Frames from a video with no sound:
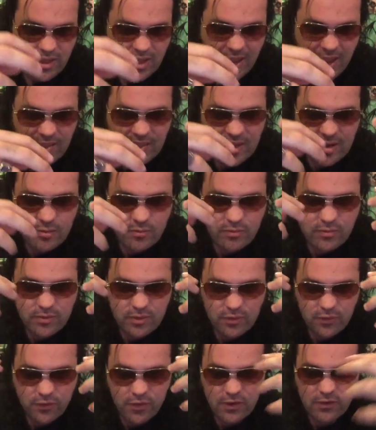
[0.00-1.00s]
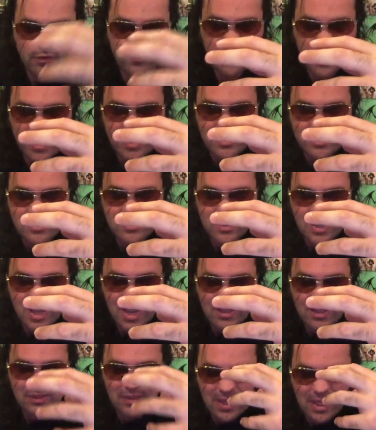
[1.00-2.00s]
and then the fun fight
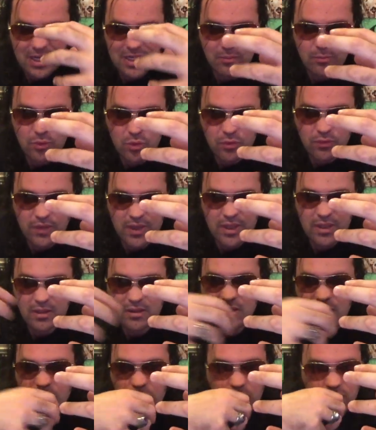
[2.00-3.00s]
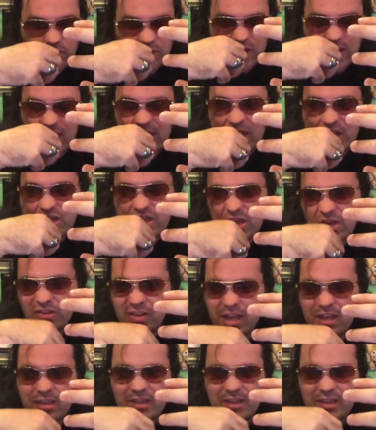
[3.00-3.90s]
at the end of the movie, where they're kicking each other's ass.